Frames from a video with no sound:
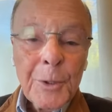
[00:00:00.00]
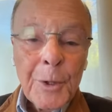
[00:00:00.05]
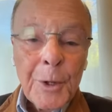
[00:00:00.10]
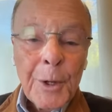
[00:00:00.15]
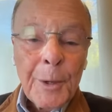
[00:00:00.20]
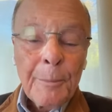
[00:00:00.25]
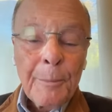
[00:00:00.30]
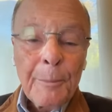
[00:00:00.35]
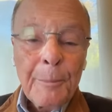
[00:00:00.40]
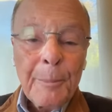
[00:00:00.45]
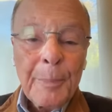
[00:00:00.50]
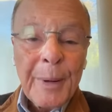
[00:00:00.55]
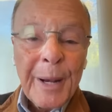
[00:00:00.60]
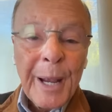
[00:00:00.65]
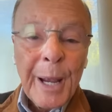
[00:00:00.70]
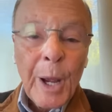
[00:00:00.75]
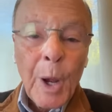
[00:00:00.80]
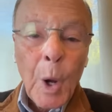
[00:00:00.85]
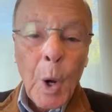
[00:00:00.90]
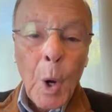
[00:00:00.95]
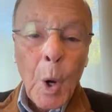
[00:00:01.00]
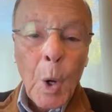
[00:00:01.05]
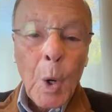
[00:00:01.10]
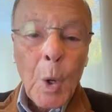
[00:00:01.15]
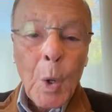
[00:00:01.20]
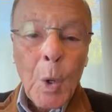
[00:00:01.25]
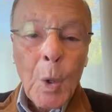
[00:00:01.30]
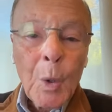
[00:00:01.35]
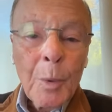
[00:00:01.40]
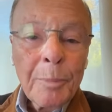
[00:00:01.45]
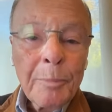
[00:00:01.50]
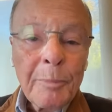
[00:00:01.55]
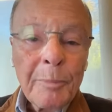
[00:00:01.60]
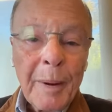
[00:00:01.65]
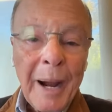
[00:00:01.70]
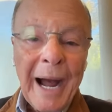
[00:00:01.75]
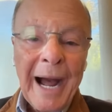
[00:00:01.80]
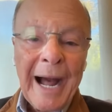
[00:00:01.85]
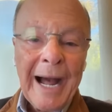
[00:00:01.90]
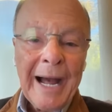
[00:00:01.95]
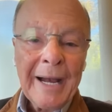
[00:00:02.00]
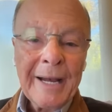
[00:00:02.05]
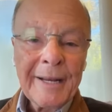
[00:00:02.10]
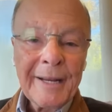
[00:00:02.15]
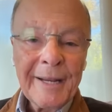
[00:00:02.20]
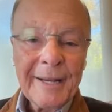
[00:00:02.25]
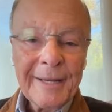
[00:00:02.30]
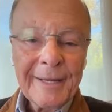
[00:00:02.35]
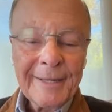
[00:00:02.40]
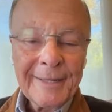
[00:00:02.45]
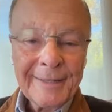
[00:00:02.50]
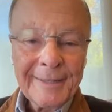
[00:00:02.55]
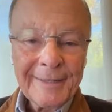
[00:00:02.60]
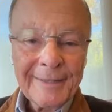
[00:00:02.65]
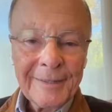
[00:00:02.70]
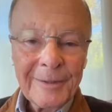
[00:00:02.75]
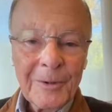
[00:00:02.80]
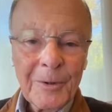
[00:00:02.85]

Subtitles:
so that you will not worry